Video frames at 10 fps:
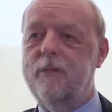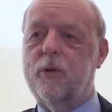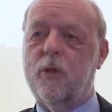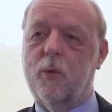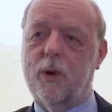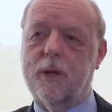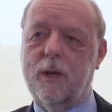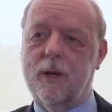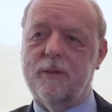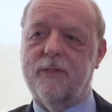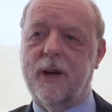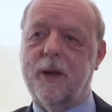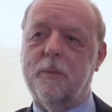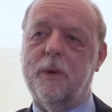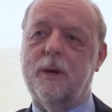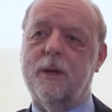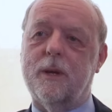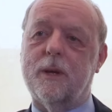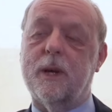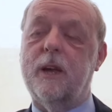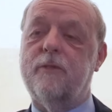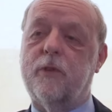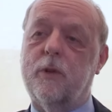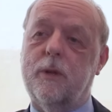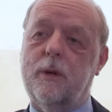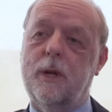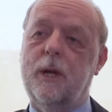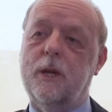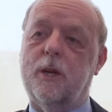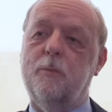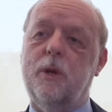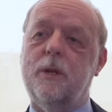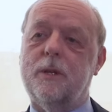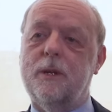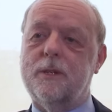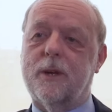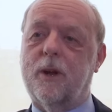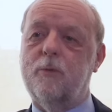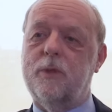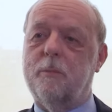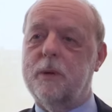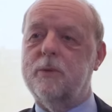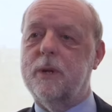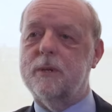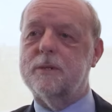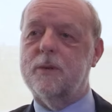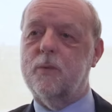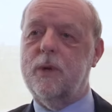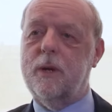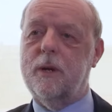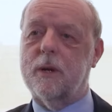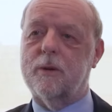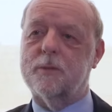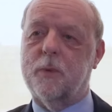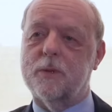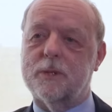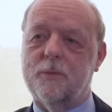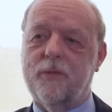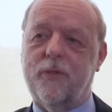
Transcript: for the working environment, and for the communities around the buildings that we are responsible